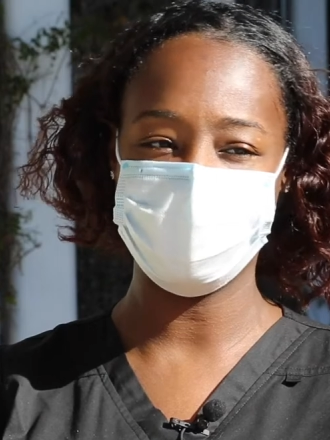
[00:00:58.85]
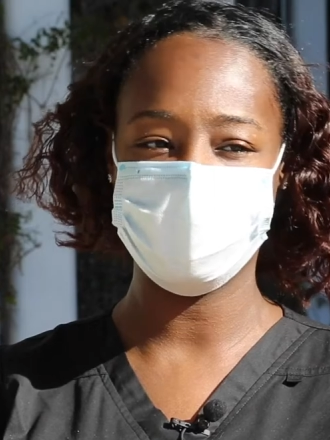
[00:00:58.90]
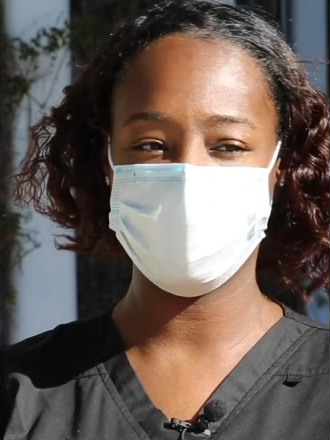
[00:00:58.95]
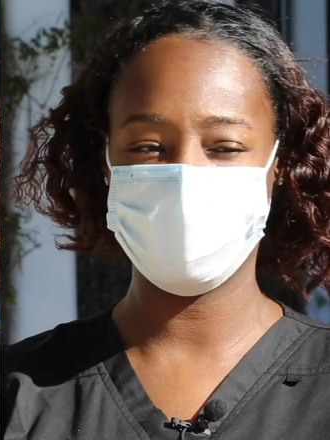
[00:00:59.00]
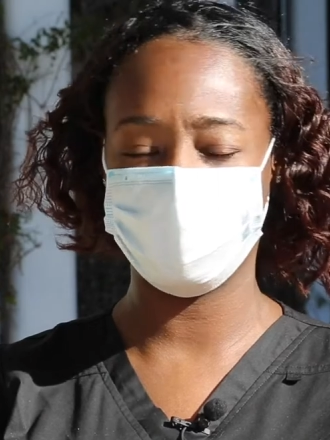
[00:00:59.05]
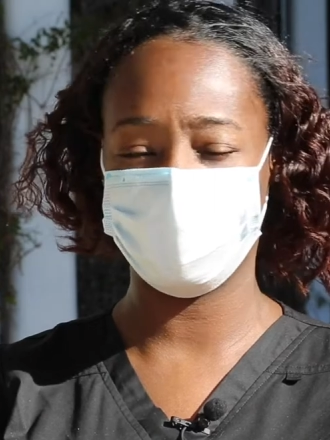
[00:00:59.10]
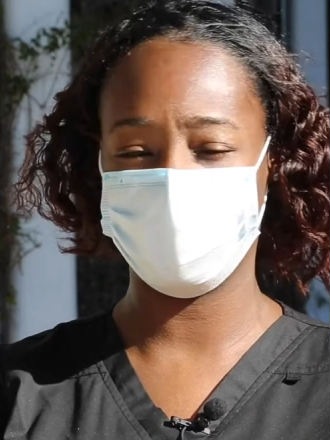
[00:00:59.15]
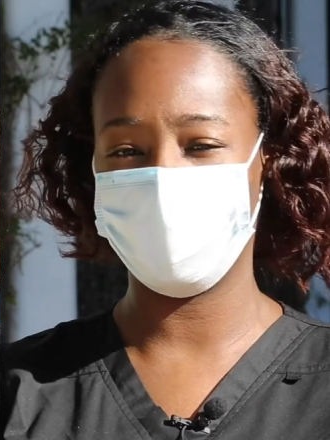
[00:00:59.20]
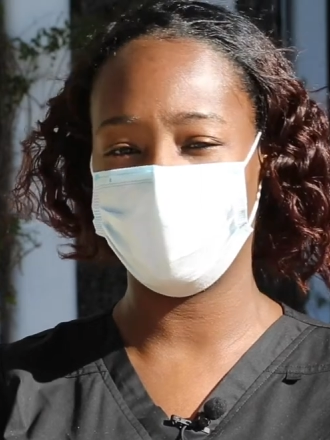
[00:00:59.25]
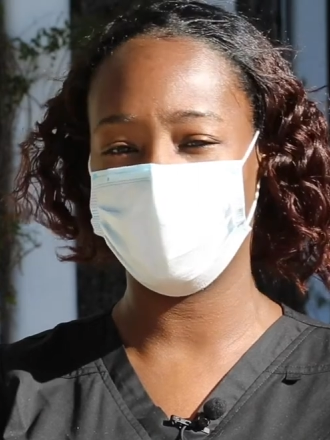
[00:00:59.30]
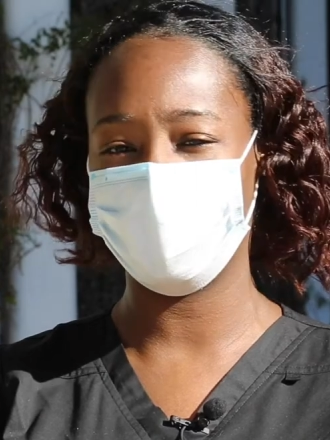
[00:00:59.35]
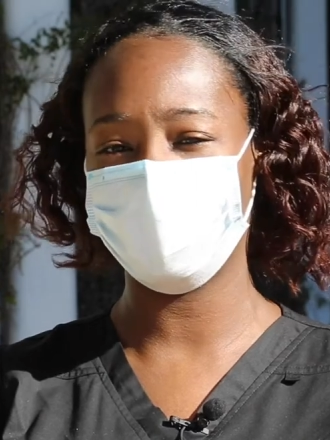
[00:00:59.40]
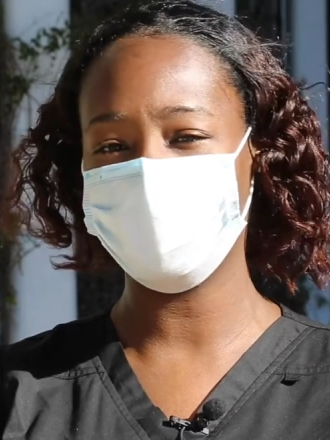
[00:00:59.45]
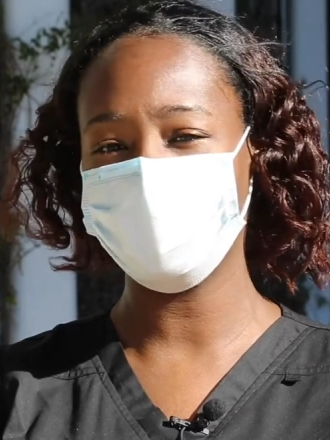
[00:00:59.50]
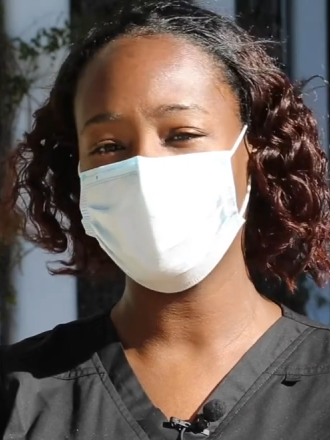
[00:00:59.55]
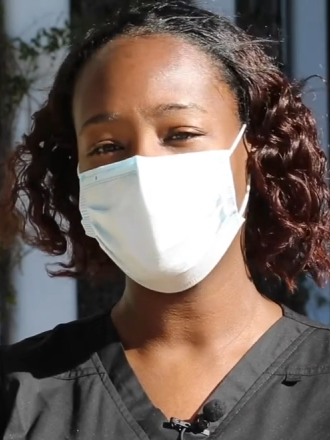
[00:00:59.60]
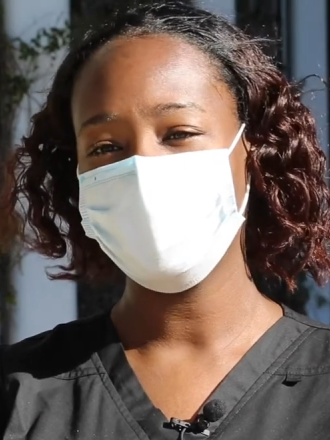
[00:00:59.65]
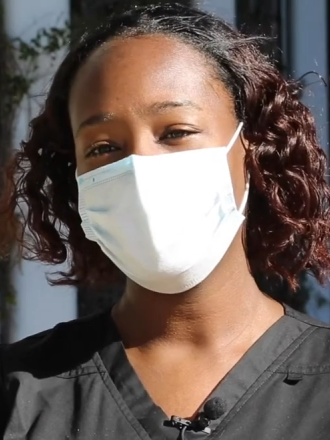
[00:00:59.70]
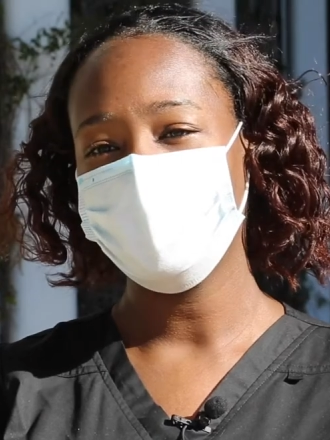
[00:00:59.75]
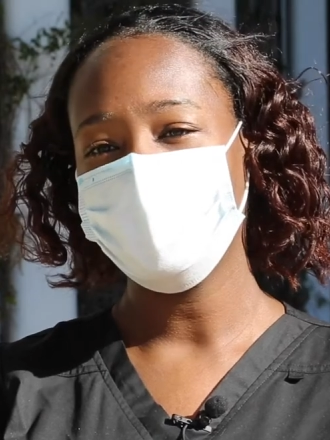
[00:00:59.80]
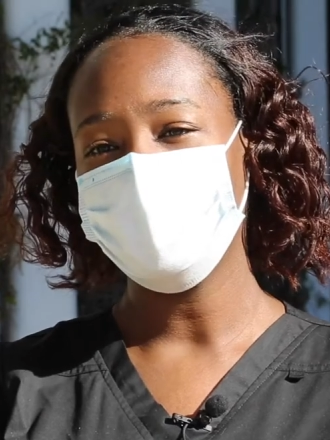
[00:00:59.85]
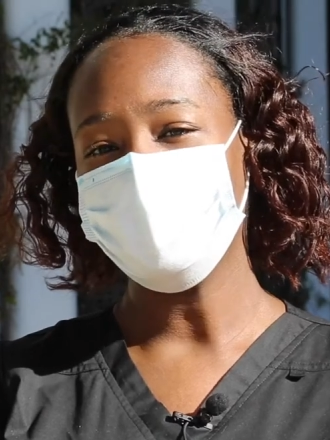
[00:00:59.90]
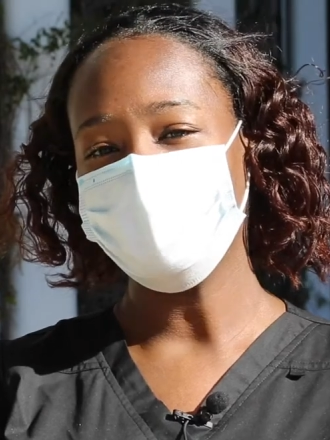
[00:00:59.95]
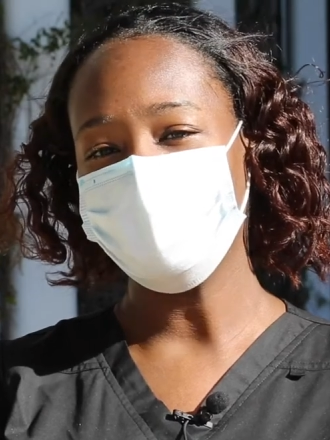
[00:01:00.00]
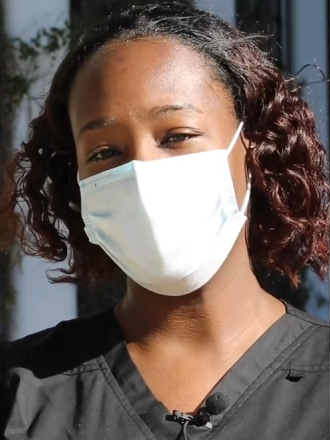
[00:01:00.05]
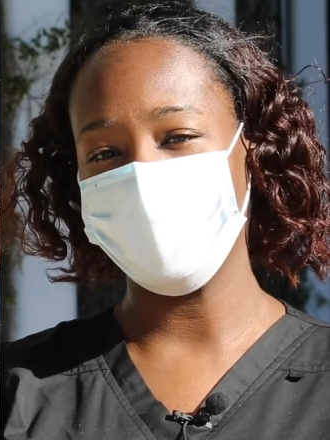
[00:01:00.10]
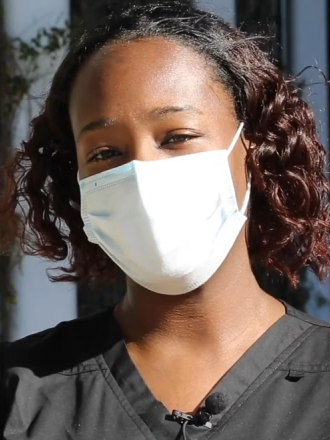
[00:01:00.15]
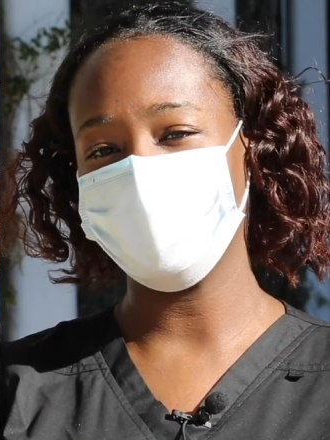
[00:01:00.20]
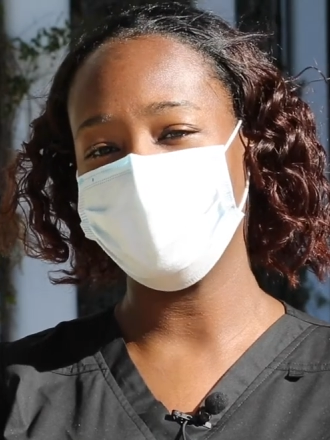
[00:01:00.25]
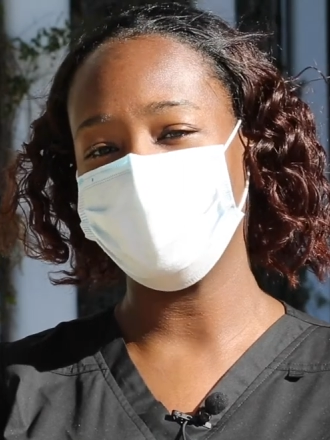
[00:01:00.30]
It's been an honor,
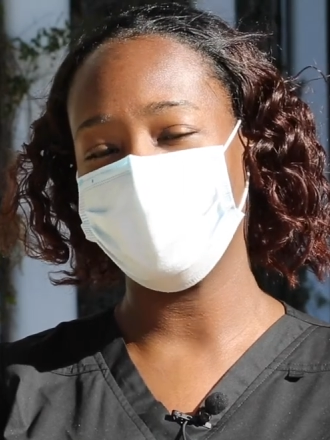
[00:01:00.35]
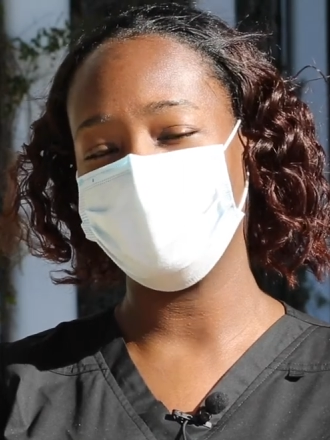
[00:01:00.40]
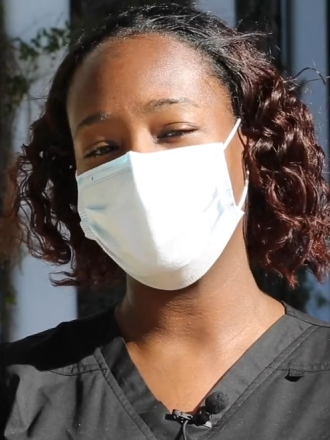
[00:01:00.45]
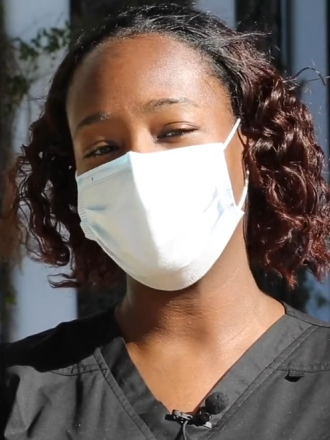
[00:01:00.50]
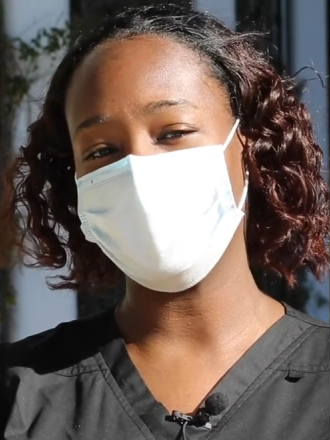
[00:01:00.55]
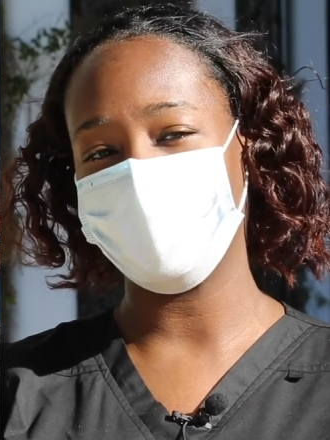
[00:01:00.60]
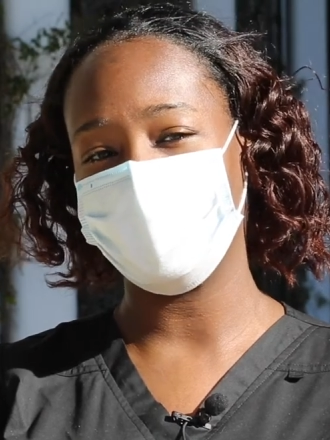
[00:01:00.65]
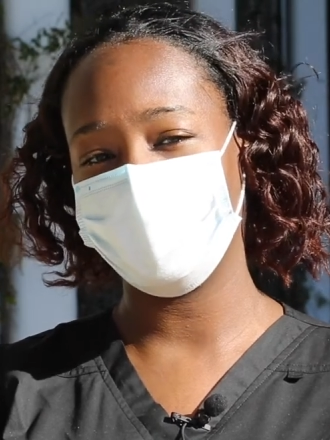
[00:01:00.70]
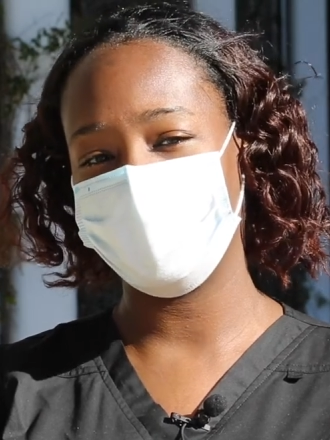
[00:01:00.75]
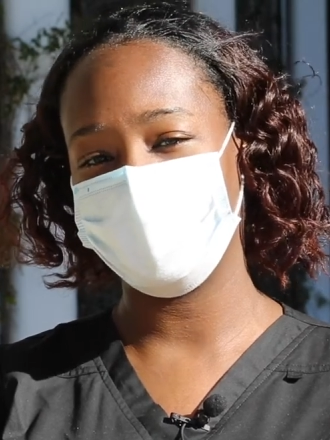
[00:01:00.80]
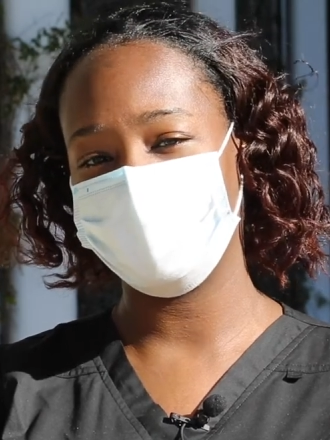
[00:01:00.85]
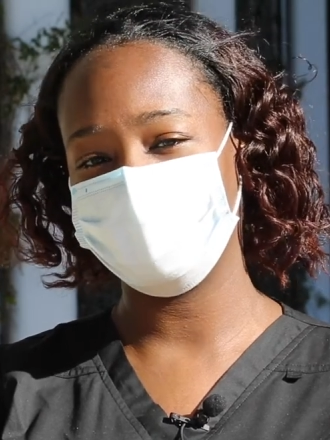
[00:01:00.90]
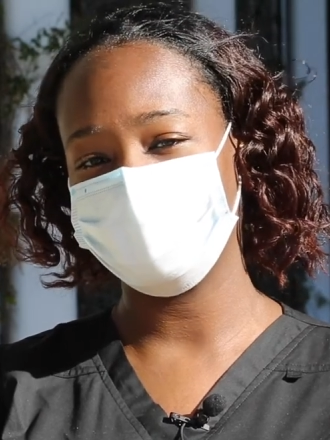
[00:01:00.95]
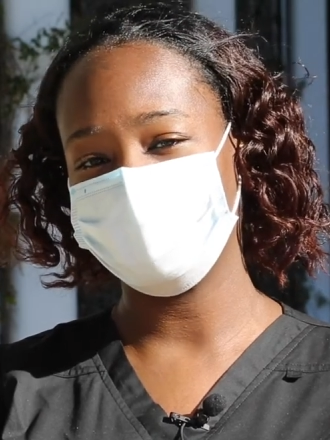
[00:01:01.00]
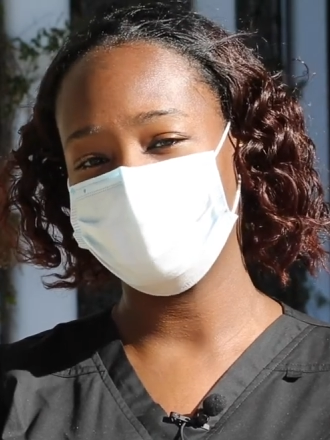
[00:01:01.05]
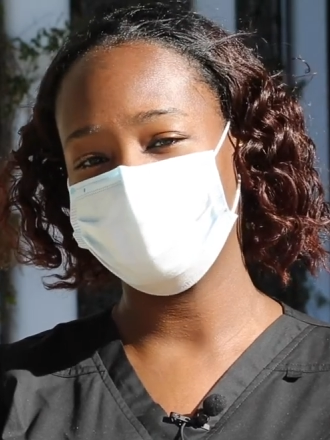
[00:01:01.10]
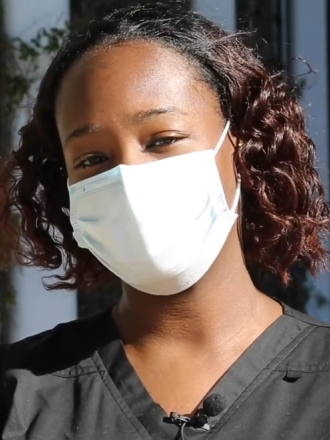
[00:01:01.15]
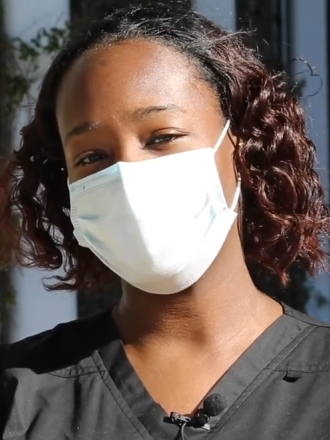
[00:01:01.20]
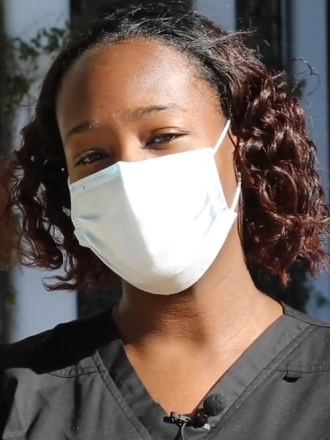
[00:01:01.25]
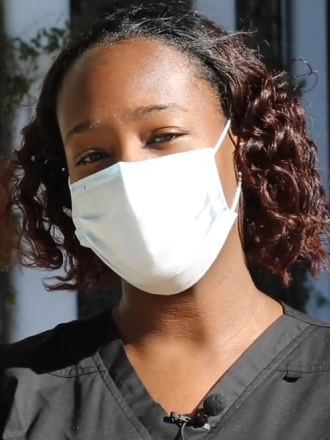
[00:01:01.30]
but at the same time,